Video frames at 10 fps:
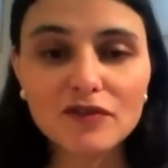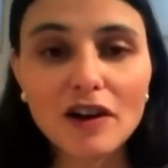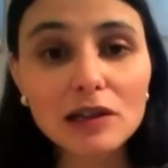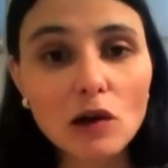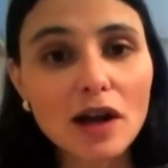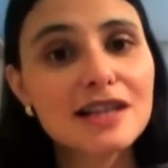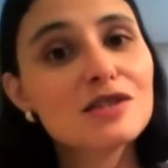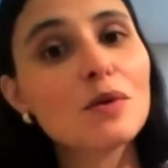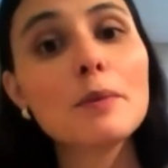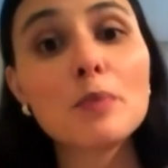Very long
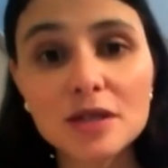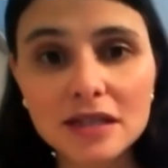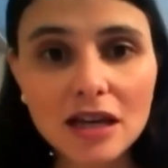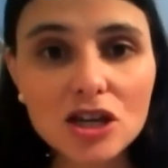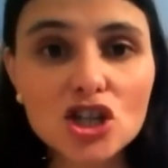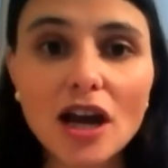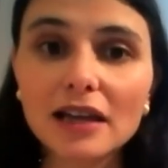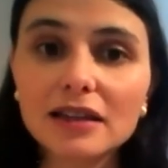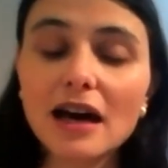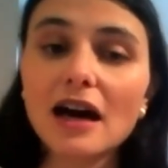history, prestige,
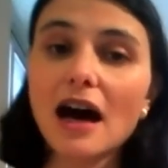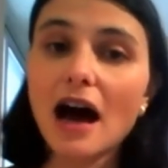and uh,